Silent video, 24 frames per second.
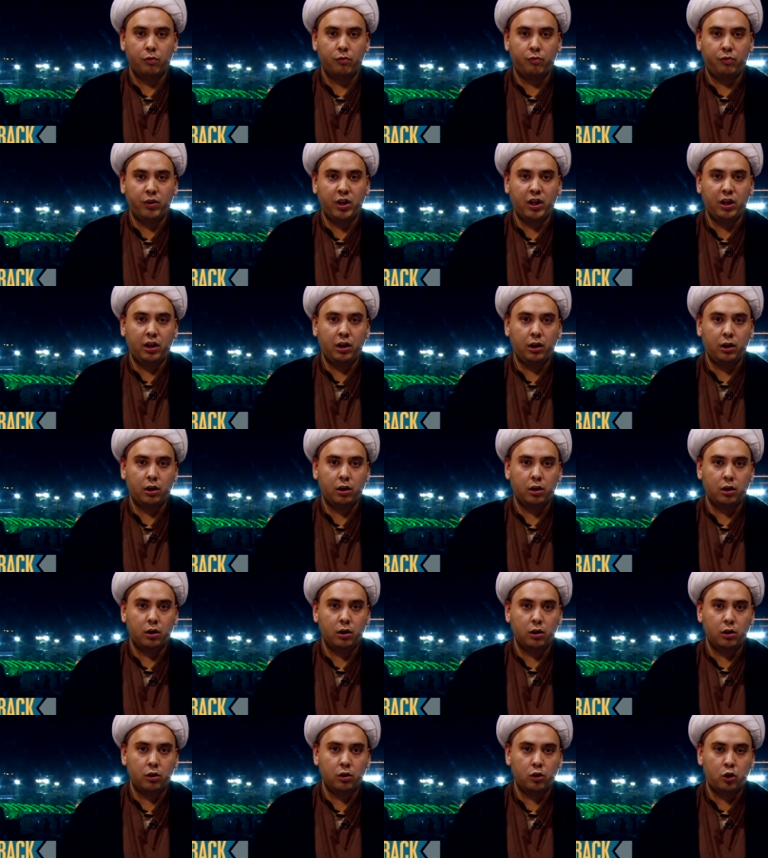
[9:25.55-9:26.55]
the
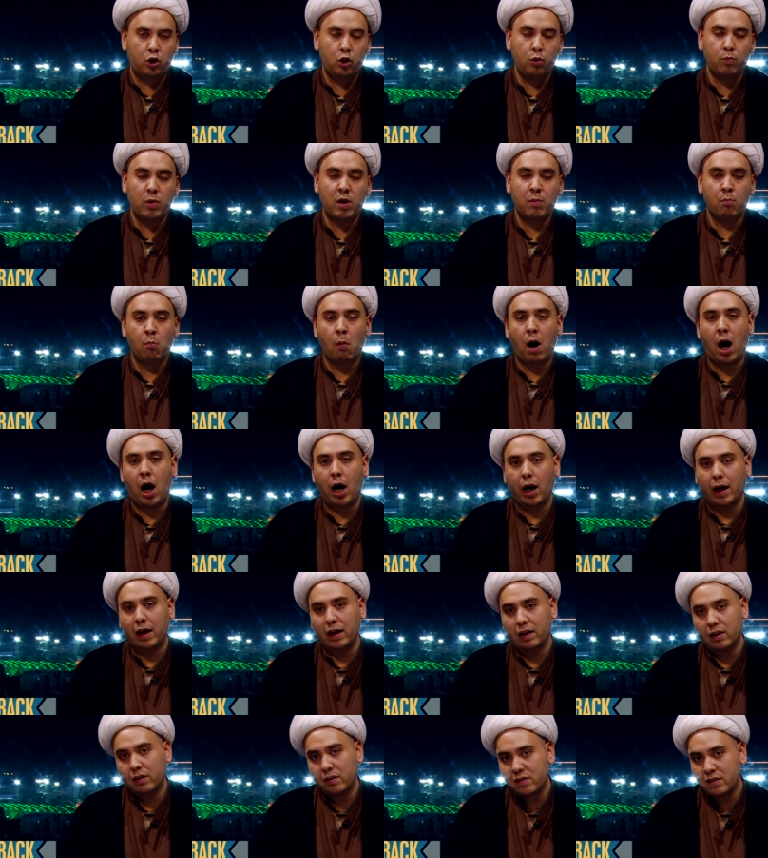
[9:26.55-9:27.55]
human
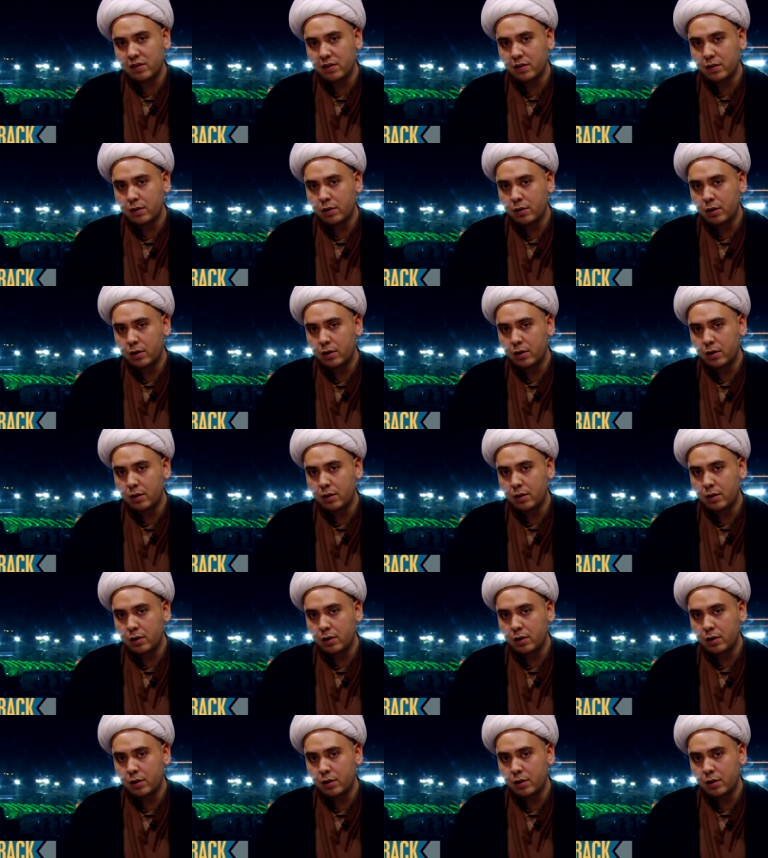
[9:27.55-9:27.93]
mind